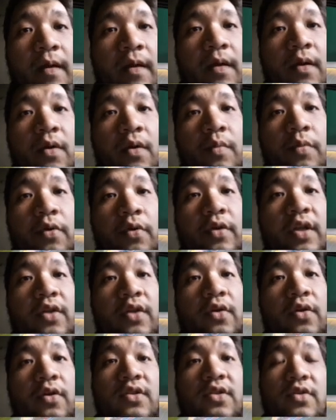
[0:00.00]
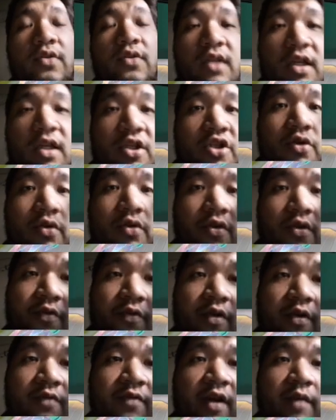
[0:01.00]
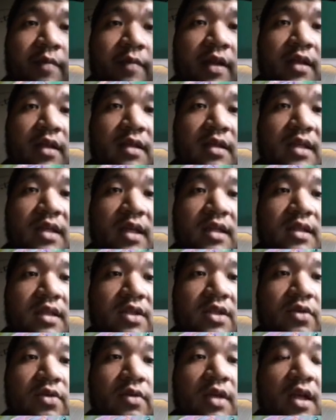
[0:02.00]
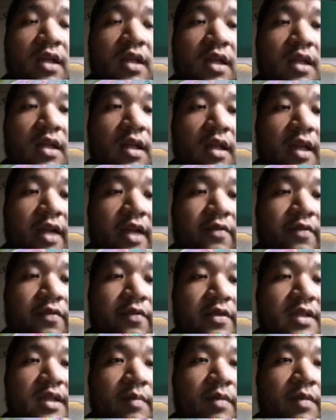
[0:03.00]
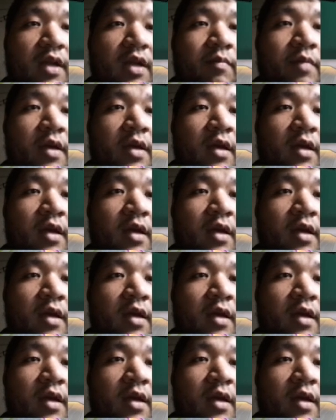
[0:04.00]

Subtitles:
Opponent also did Tutor for Environmental Sciences, so they need a land for something big.